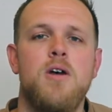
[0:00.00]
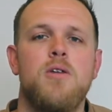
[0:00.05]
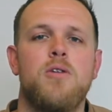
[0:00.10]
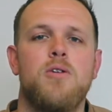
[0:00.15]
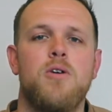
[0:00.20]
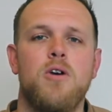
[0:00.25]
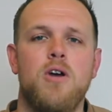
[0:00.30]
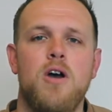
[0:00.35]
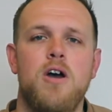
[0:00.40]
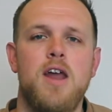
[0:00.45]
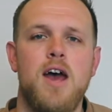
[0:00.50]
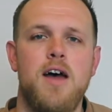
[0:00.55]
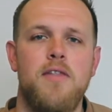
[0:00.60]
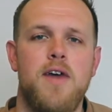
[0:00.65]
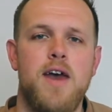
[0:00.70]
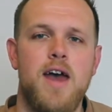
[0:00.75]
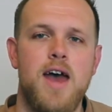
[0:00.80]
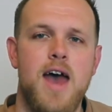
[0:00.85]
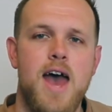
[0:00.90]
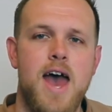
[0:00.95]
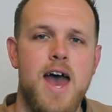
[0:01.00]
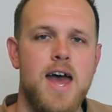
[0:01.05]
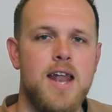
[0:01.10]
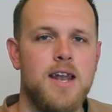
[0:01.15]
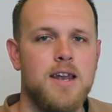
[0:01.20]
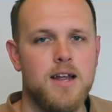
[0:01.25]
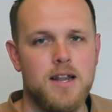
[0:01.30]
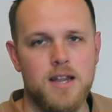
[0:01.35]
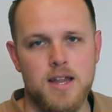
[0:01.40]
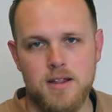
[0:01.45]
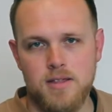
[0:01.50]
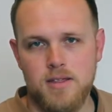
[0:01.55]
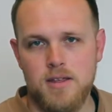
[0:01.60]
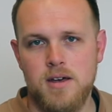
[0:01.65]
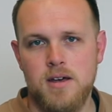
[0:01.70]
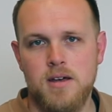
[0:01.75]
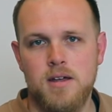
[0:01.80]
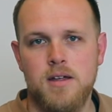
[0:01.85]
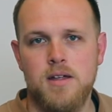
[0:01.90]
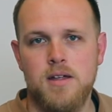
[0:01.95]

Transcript: So go down there and click the